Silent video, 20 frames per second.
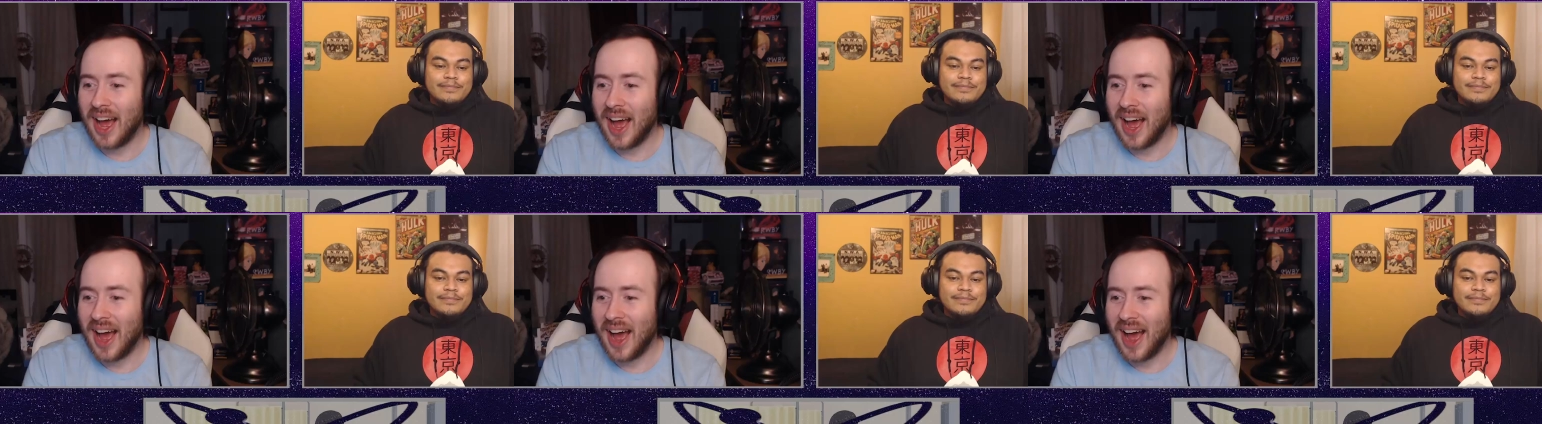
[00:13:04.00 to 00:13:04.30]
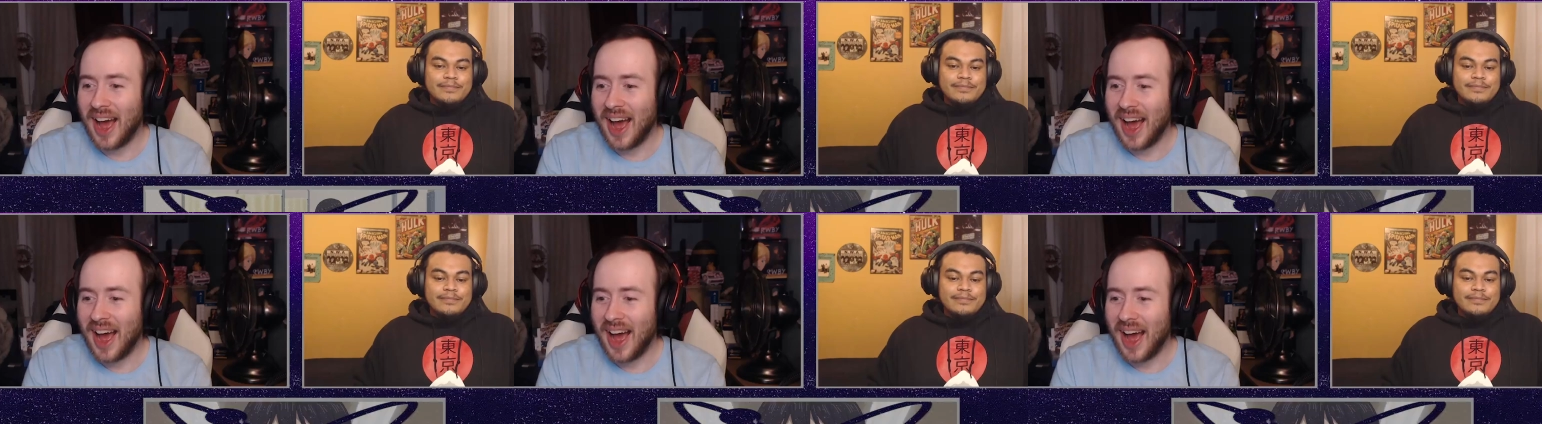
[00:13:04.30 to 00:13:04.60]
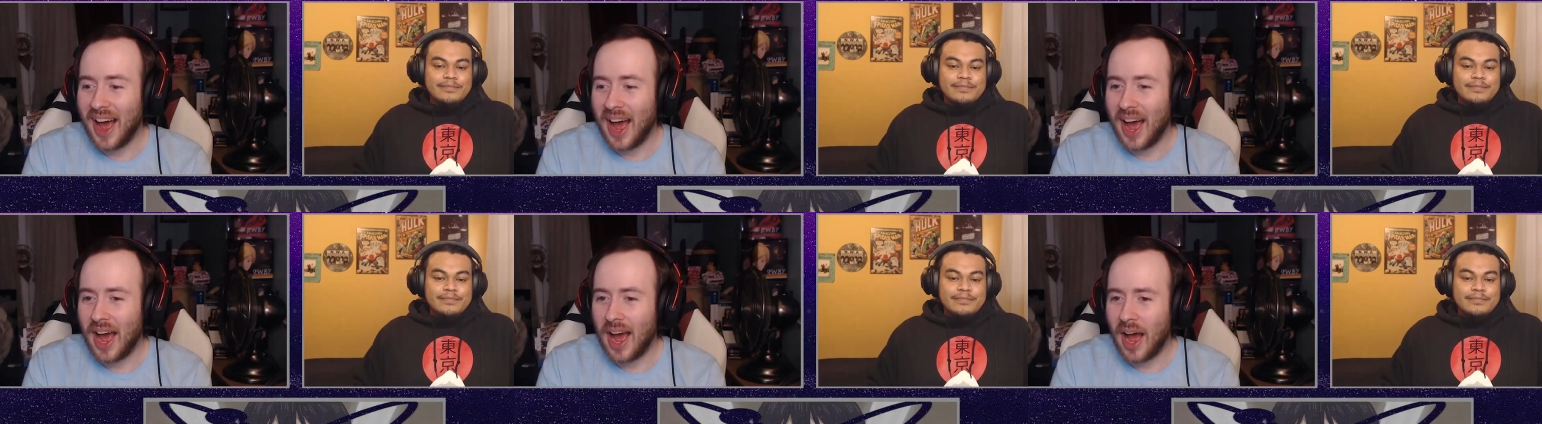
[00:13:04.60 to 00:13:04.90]

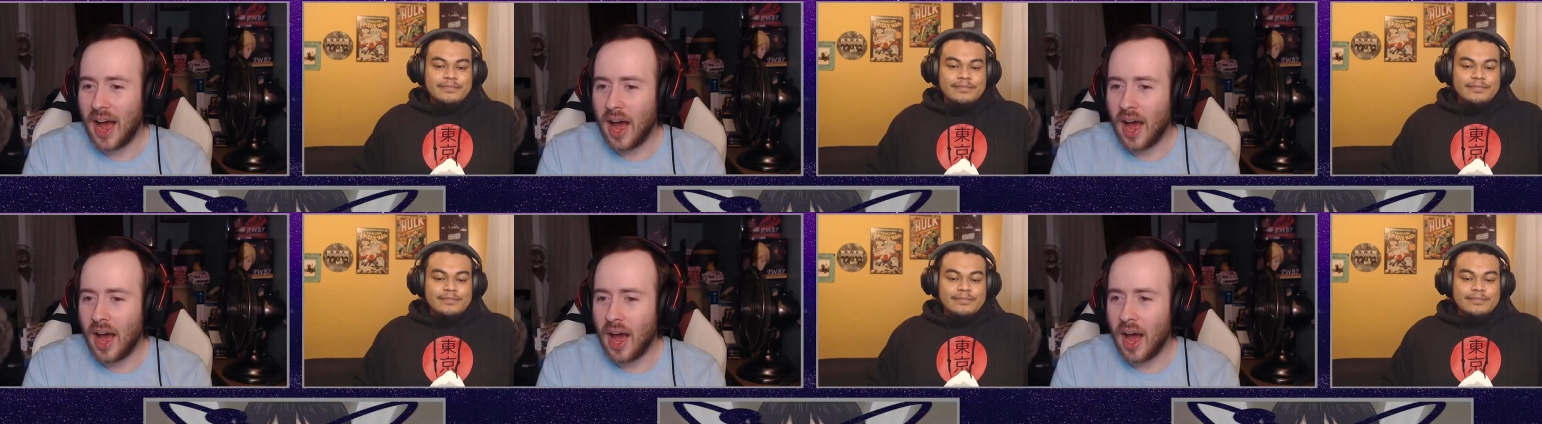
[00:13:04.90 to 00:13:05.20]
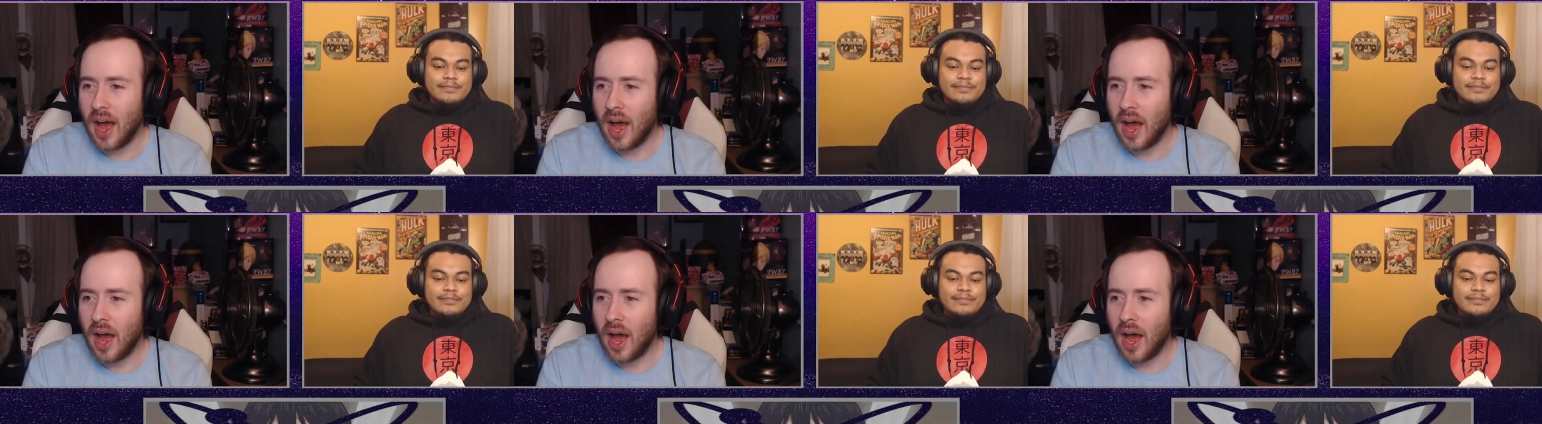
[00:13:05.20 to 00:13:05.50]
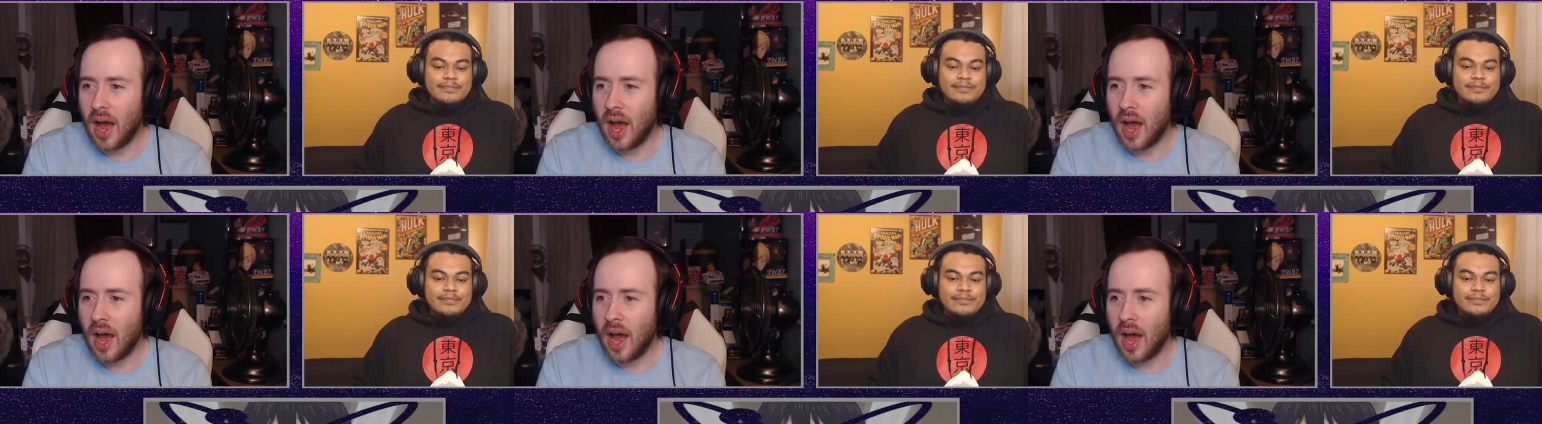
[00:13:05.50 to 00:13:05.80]

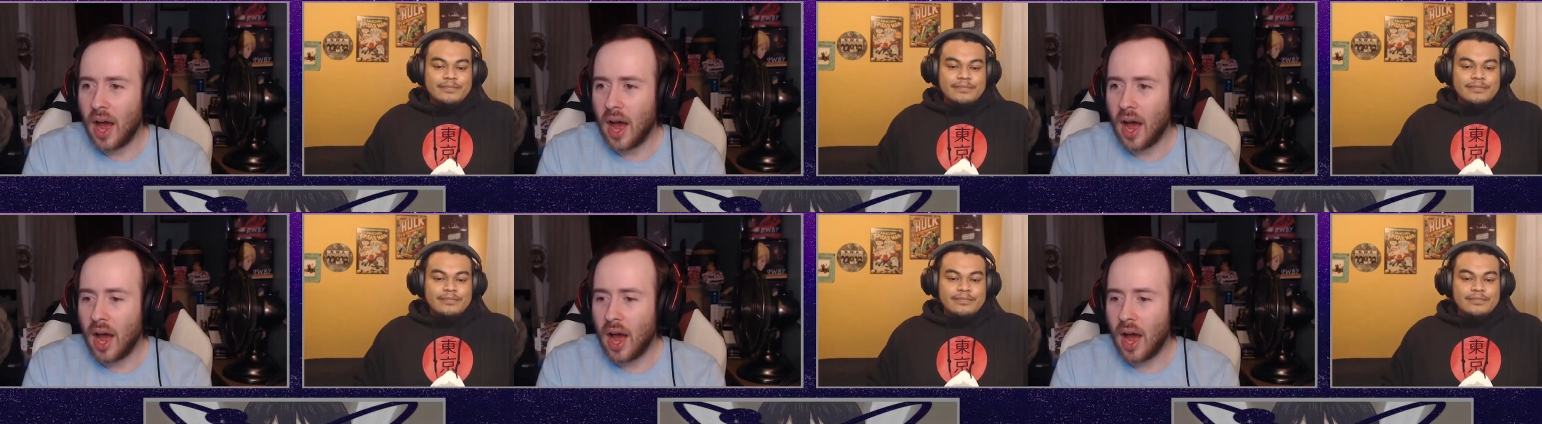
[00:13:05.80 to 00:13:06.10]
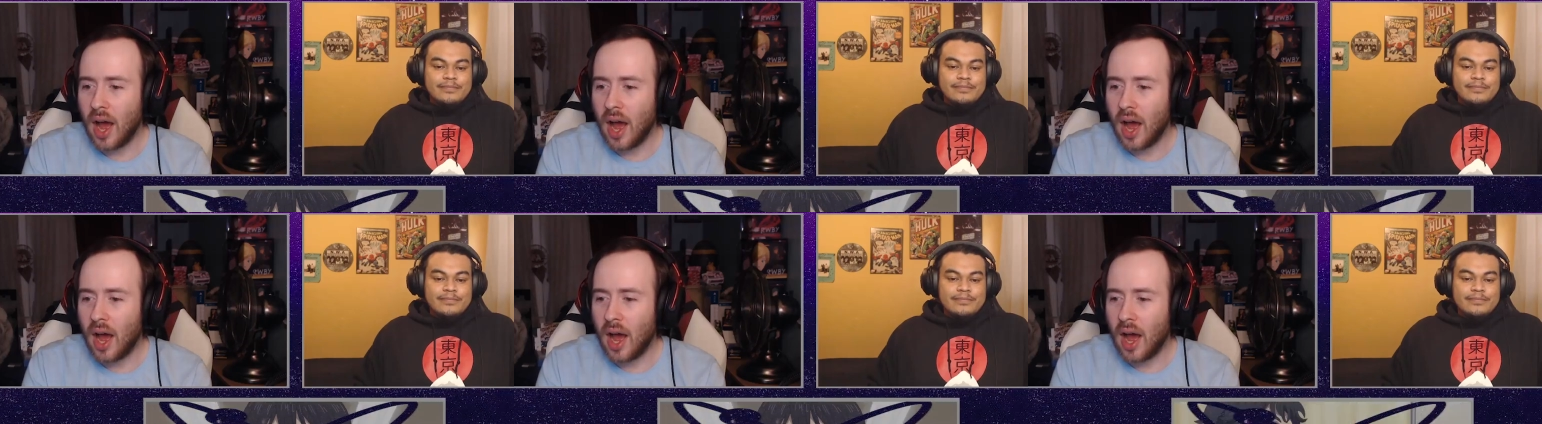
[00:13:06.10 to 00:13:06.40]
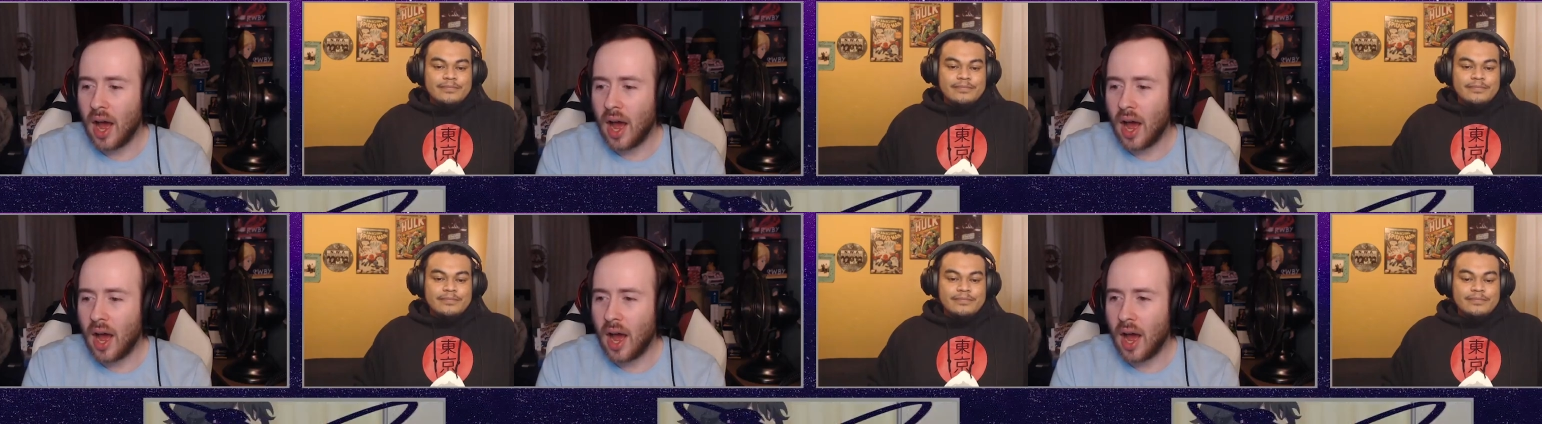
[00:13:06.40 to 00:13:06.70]

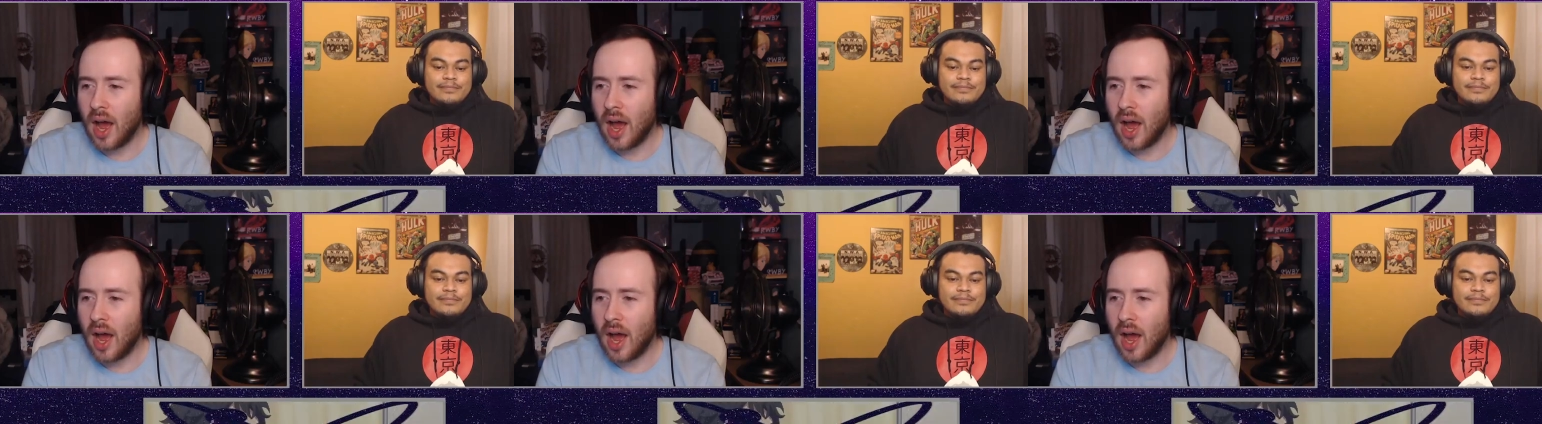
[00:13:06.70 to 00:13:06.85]
Nothing is said.